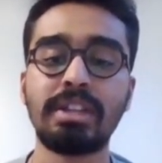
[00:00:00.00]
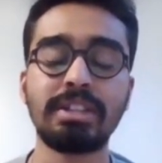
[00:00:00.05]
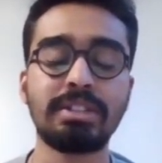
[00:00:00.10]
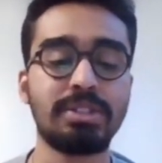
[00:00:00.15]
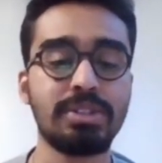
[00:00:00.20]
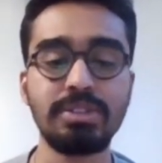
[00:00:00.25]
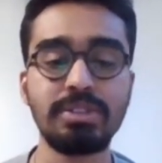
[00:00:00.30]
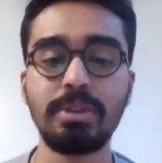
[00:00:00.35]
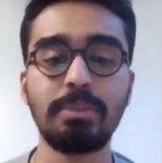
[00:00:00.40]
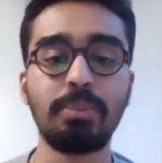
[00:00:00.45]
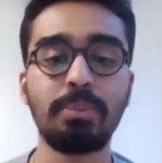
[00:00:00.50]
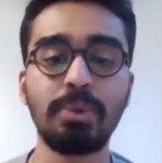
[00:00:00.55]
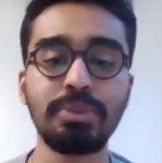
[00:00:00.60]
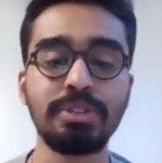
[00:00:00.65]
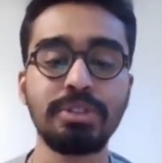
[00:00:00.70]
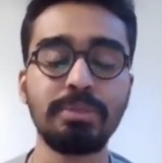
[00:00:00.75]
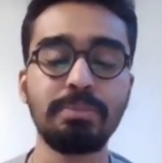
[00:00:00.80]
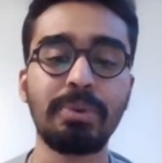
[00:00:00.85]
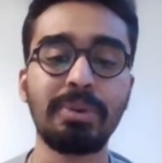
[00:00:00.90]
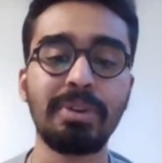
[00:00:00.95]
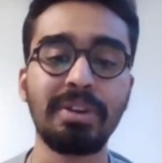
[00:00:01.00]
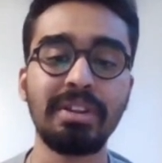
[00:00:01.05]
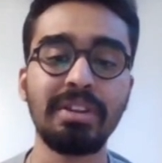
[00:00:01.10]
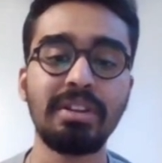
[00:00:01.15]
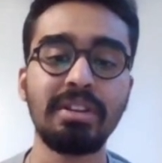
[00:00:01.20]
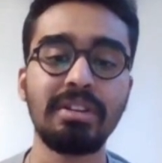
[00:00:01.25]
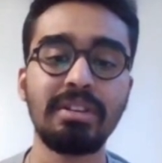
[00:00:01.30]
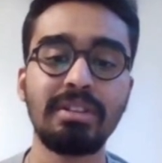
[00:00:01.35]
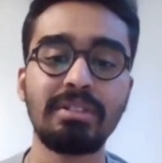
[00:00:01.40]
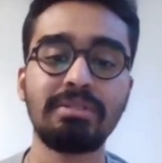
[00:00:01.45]
that's just the most
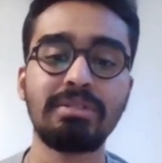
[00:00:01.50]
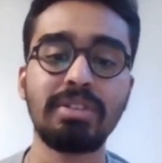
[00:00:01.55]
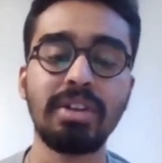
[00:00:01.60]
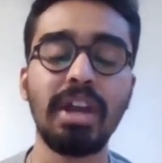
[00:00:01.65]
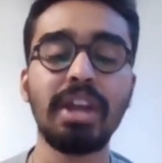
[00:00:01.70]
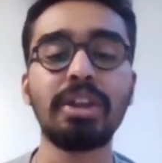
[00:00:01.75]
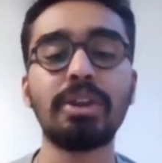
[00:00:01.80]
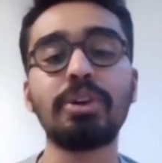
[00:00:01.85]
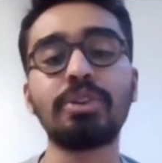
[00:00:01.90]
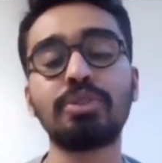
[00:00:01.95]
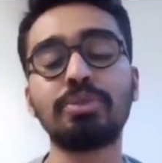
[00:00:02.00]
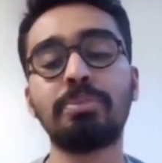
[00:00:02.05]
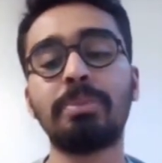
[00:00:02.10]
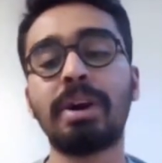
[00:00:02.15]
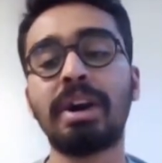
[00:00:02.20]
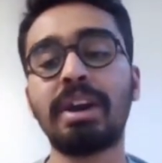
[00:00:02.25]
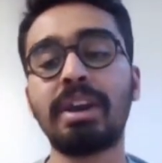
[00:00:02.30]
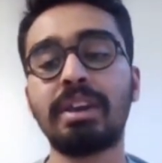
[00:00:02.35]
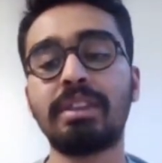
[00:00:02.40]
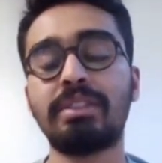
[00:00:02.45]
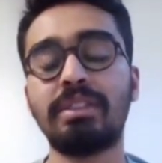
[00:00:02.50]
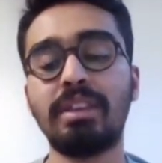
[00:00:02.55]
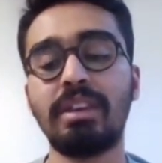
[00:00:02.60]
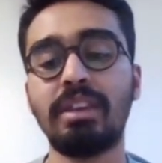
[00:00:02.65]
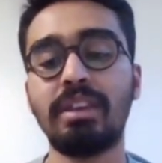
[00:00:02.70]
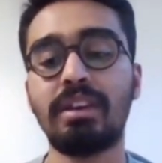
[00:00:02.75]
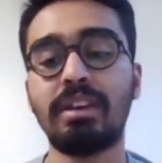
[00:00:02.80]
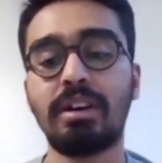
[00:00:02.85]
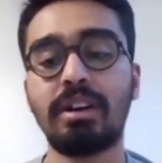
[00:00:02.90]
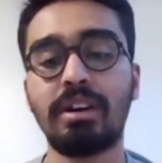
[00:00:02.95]
important. Try not to buy
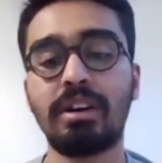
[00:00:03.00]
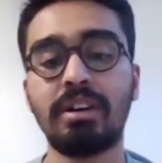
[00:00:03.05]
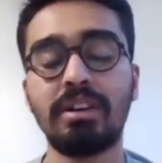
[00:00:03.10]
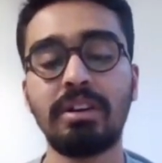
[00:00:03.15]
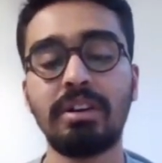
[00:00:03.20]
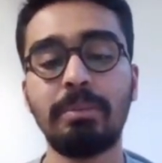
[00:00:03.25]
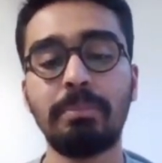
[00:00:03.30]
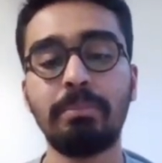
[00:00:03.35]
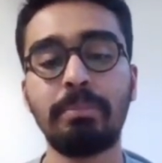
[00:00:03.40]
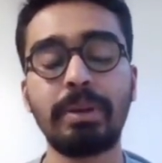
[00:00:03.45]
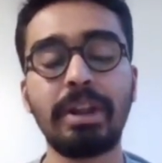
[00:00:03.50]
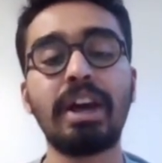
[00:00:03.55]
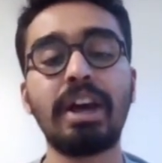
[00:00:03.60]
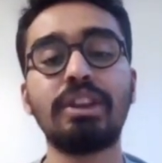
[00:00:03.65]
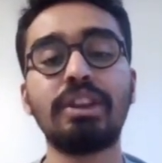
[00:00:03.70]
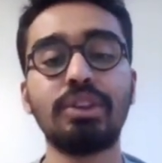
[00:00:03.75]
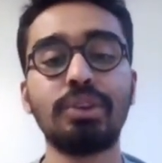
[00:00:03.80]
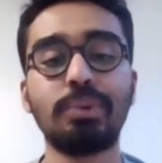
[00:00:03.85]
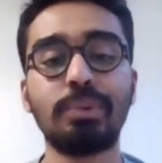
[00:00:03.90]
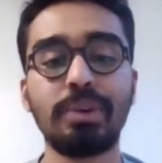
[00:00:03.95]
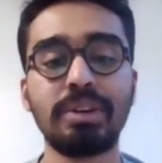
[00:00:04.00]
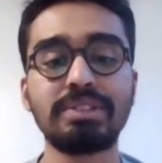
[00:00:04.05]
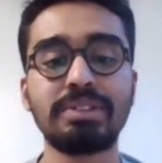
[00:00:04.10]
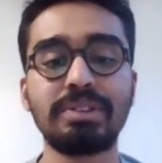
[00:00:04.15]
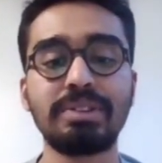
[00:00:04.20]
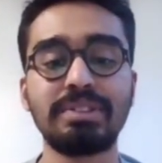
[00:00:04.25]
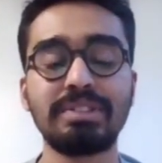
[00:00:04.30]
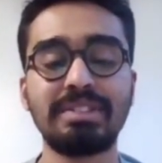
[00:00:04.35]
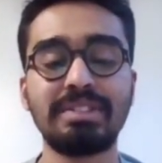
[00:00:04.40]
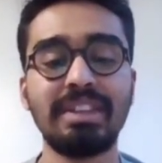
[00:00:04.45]
the uh, brand new ones
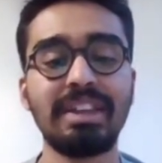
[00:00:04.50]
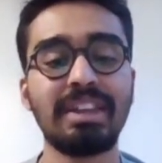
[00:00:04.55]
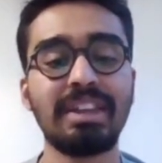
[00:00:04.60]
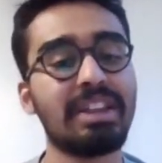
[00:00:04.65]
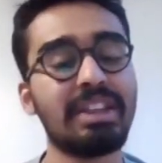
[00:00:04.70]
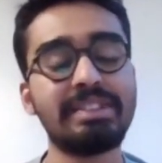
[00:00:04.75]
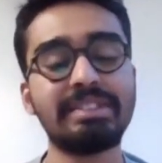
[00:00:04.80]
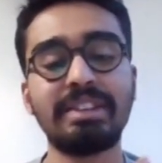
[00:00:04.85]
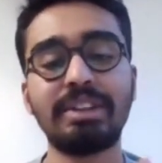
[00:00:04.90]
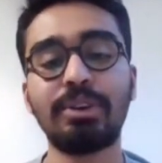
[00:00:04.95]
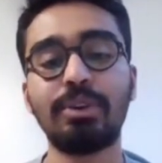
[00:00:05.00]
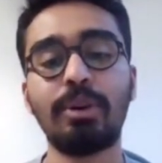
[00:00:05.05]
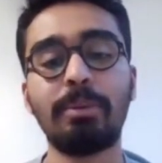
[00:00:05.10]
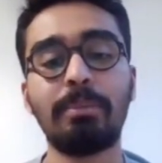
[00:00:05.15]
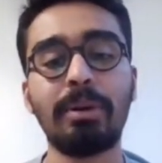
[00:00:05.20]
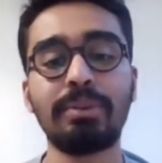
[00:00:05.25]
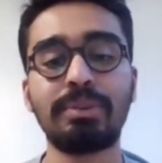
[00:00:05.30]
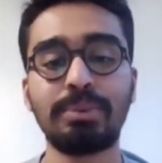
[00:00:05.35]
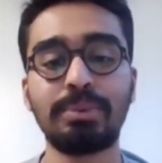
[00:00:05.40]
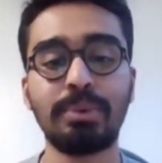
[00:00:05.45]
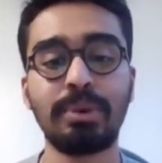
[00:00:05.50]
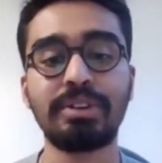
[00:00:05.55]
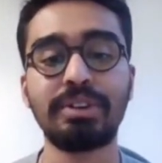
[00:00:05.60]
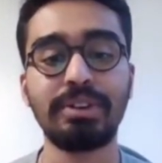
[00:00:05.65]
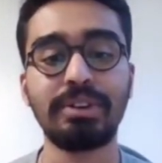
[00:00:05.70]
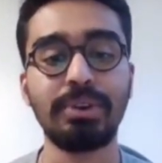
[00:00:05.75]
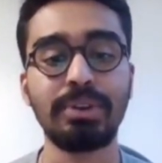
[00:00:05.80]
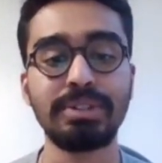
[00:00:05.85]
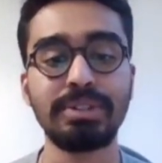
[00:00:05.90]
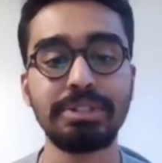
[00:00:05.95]
because they can easily go about
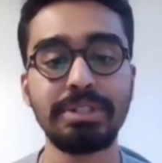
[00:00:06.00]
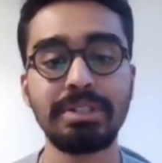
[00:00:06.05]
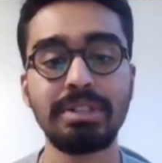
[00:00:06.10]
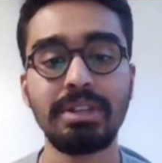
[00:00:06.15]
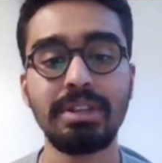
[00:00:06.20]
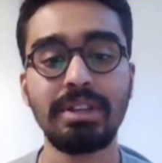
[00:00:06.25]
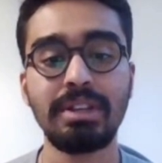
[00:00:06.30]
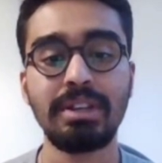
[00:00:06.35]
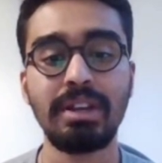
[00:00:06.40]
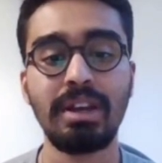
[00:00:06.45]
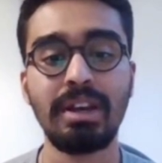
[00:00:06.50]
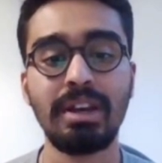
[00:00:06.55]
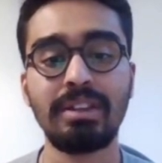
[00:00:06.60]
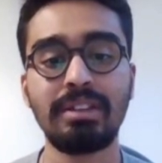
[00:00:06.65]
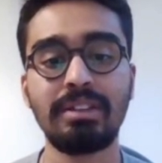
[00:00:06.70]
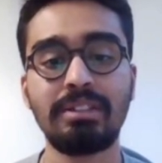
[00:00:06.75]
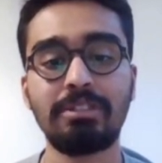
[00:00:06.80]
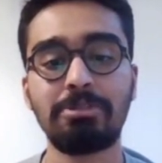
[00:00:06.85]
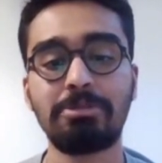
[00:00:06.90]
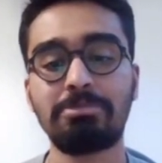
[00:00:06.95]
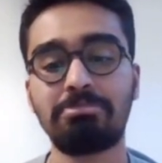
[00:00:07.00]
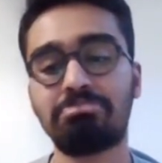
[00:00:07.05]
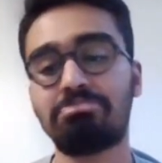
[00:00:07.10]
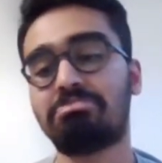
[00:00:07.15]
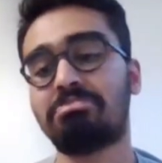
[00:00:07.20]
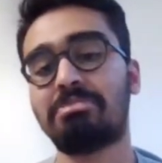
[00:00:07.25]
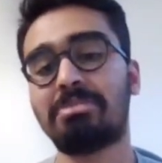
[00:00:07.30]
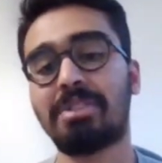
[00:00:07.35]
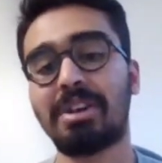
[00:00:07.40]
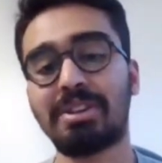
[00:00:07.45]
$200. dollars mm hmm And
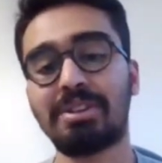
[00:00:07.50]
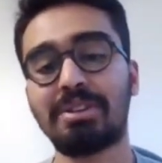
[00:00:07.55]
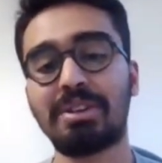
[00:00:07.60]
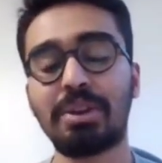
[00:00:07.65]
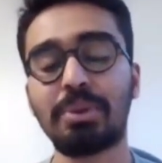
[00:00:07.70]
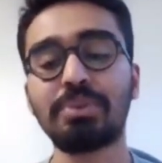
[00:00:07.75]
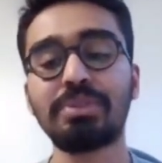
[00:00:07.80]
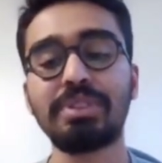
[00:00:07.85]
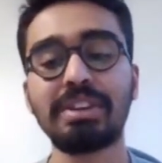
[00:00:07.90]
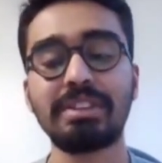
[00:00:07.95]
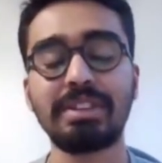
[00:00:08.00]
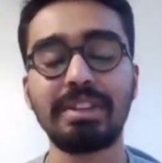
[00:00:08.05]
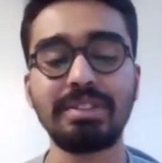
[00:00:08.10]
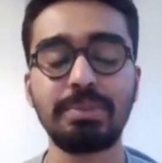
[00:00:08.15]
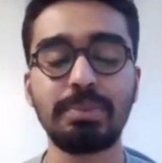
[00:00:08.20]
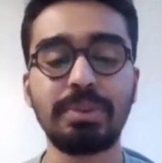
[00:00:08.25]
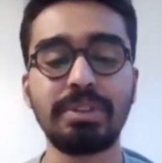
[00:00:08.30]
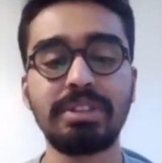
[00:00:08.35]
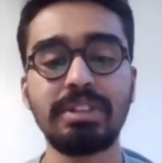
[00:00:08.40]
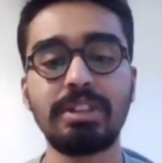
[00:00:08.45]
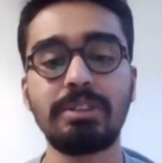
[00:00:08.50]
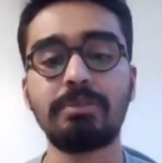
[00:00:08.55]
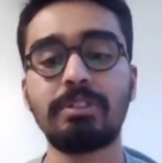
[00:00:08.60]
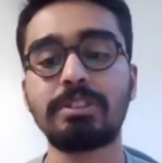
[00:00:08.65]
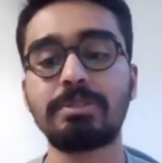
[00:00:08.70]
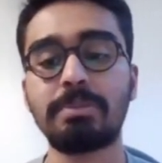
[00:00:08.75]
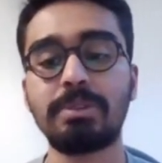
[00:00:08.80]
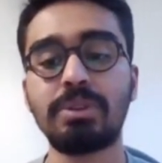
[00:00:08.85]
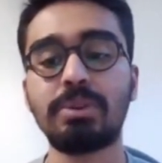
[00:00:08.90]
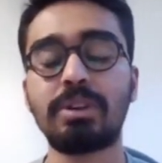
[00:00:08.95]
I, I, don't think that's worth the
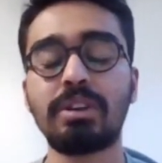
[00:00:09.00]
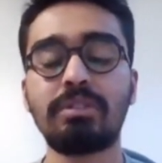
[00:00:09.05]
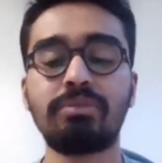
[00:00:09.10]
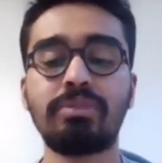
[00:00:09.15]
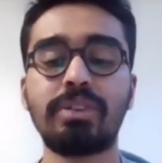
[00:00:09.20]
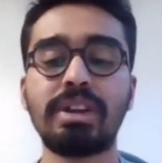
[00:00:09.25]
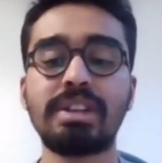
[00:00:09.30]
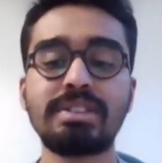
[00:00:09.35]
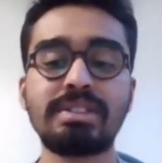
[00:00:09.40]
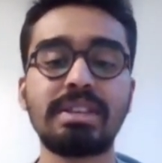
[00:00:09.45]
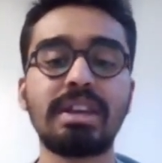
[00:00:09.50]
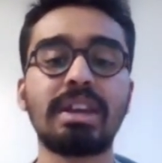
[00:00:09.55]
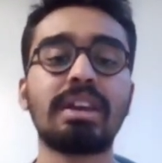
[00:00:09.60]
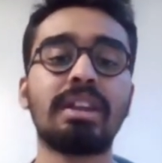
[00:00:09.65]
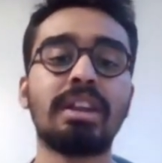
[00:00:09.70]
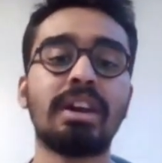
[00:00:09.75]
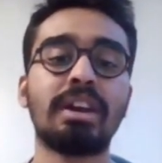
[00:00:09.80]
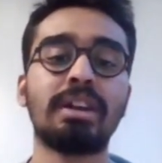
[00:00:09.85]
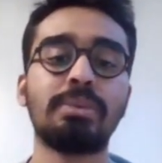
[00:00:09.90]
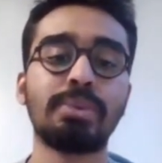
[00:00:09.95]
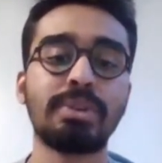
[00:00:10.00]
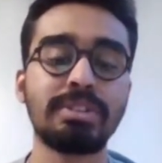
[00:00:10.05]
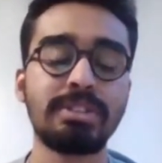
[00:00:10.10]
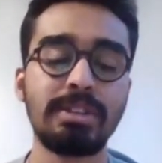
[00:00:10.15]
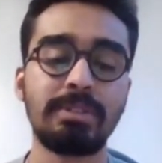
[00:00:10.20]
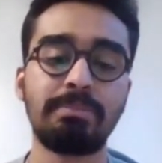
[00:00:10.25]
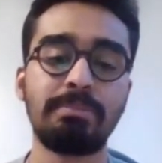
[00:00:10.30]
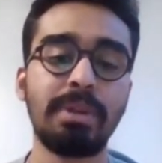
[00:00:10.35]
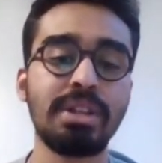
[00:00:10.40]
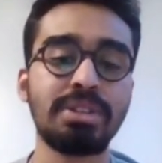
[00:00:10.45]
investment. You can find secondhand ones
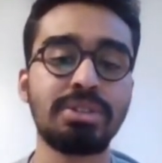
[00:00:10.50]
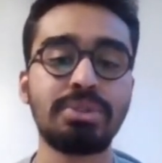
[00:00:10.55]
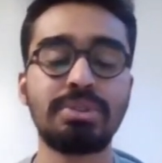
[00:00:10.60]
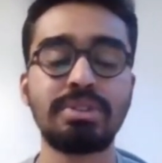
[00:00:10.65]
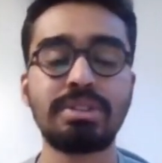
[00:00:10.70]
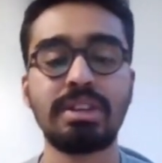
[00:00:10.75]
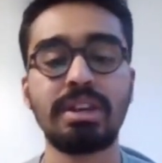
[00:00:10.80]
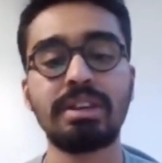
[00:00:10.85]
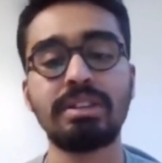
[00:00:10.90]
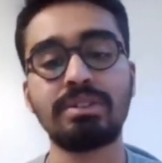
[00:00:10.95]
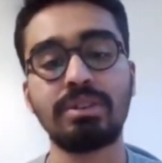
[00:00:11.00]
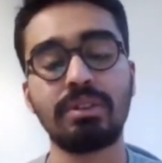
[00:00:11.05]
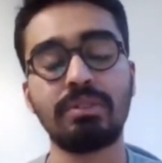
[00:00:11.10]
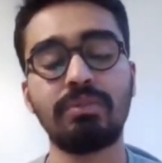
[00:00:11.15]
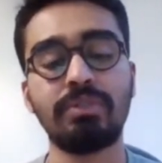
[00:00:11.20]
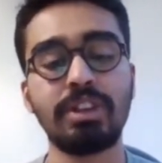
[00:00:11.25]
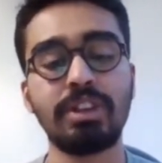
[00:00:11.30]
that match your size on